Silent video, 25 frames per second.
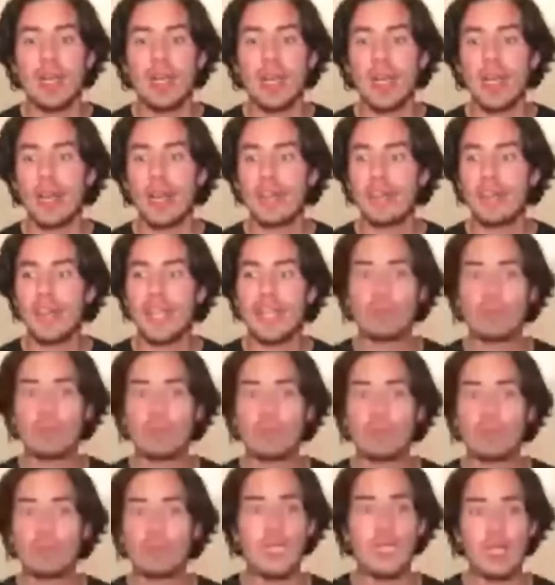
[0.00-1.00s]
that
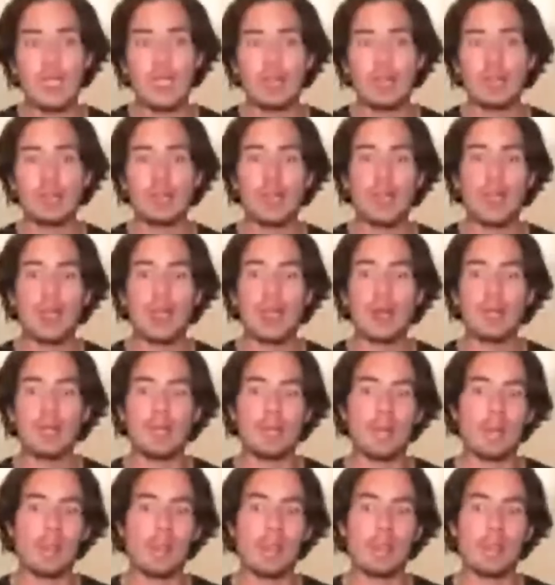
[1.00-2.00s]
would be
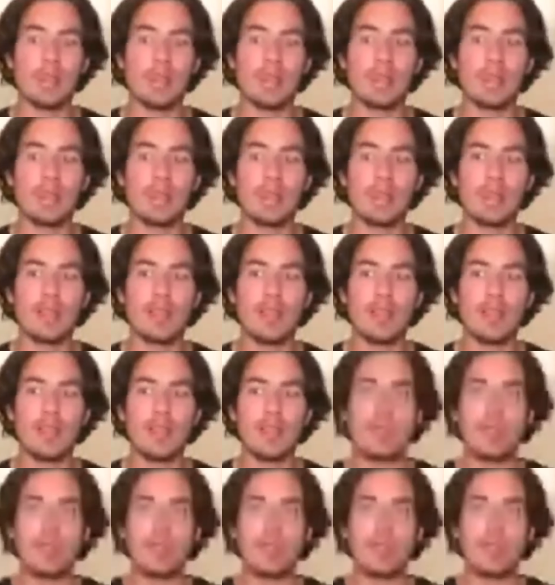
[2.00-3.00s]

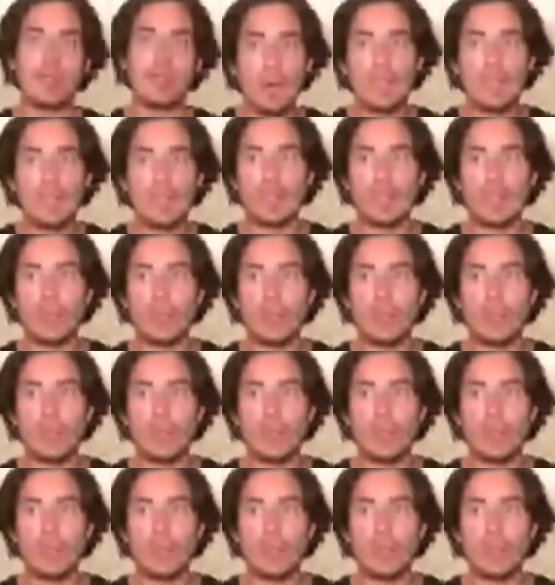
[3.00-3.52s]
the moment